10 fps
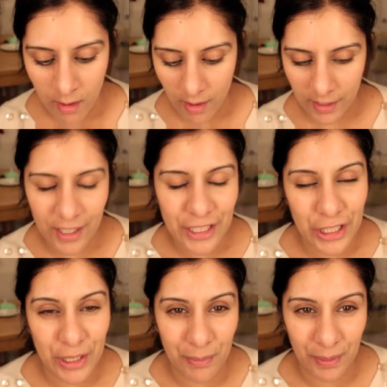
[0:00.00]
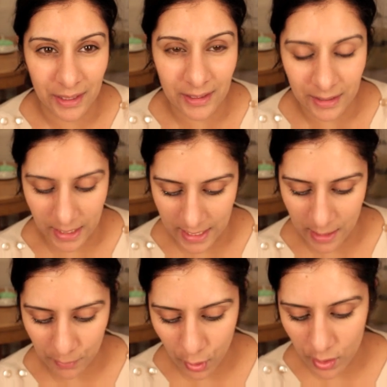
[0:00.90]
I like shimmer, and
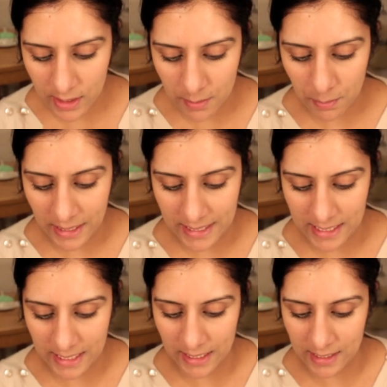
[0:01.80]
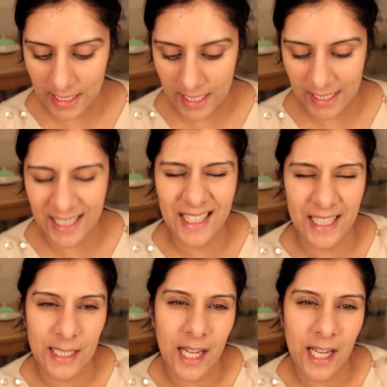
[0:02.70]
I'm contemplating taking this.